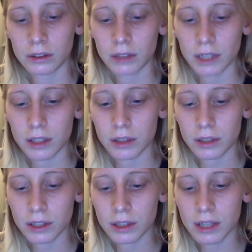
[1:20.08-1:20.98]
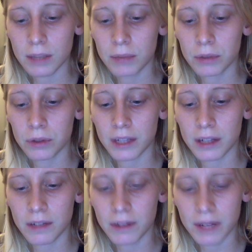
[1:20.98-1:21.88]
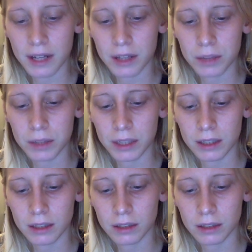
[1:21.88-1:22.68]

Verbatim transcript: Okay, so let's look up L'Oreal for next week.